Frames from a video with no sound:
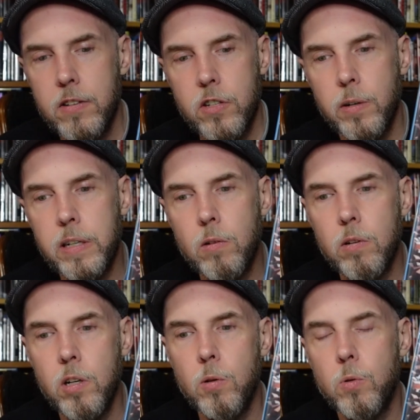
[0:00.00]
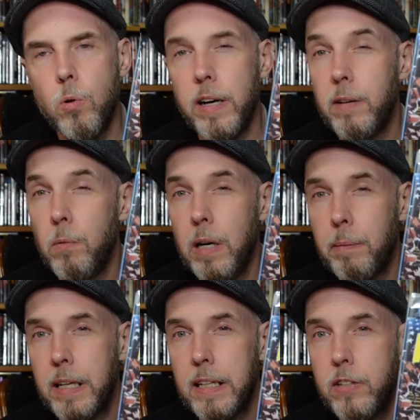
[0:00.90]
so I don't know quite what
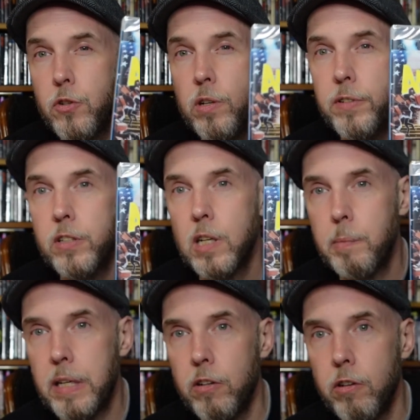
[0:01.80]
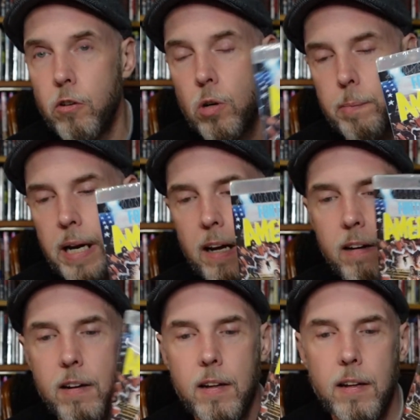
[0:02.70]
I'm getting into, if it's going to be good or bad.